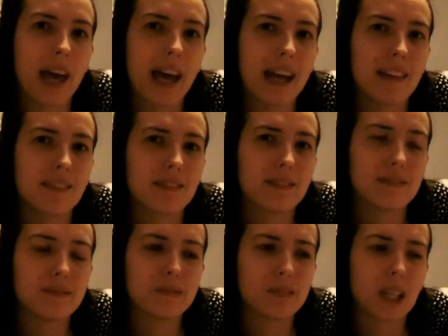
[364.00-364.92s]
okay.
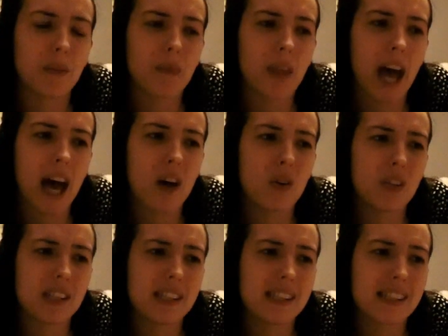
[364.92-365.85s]
Well, how
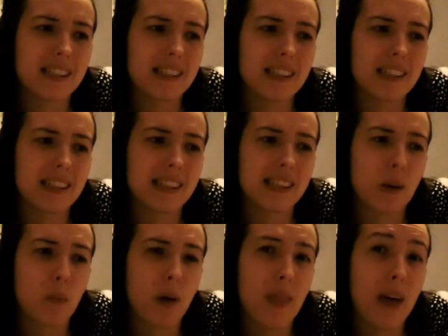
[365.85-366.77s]
did
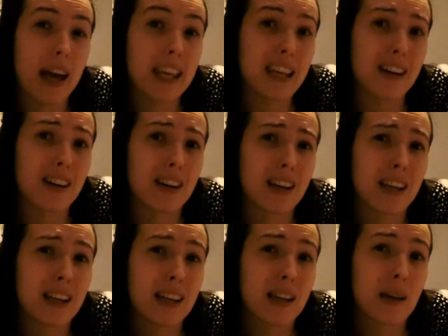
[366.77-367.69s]
someone that young
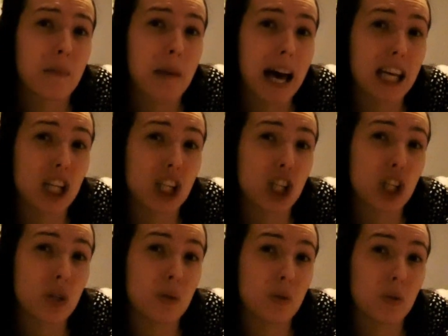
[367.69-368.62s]
manage
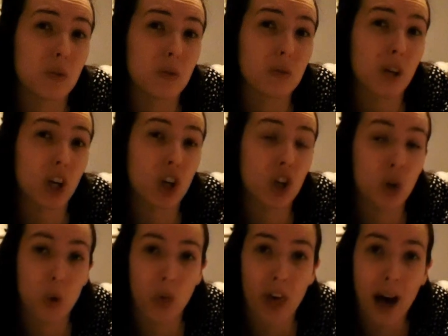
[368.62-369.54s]
to
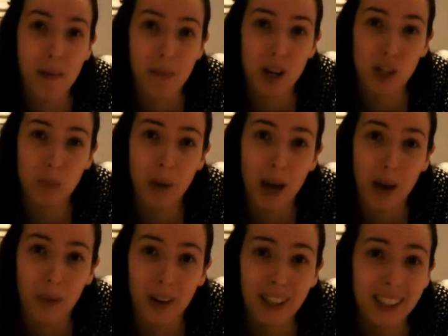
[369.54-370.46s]
accrue that much
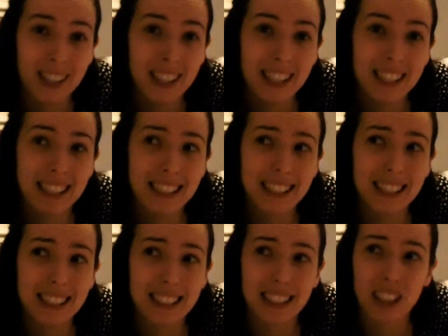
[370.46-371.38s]
power?
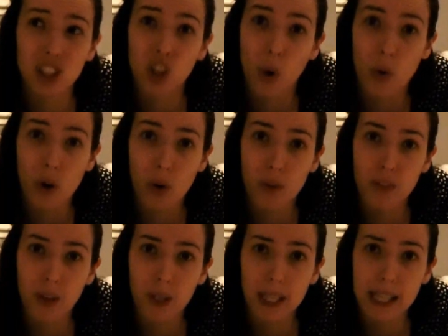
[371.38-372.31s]
Don't know if
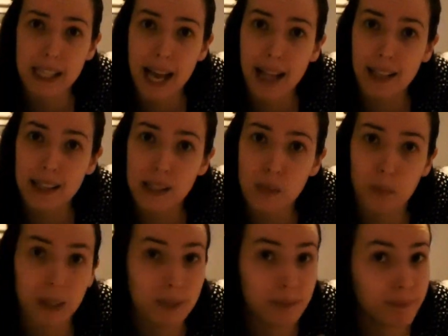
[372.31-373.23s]
they're gonna tell us,
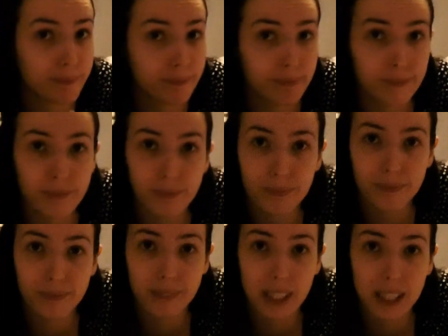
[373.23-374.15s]
but
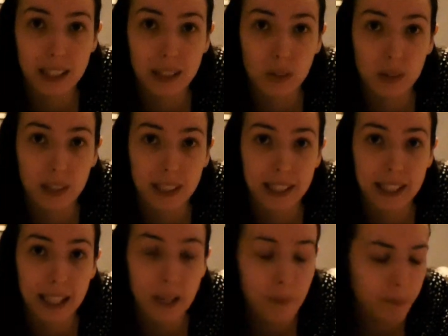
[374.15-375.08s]
we'll
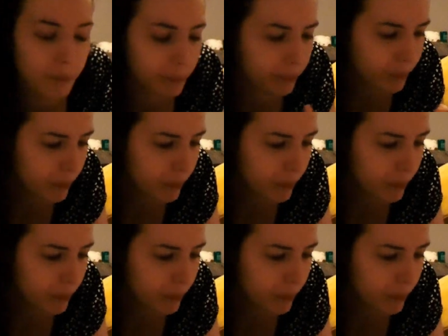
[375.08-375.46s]
see.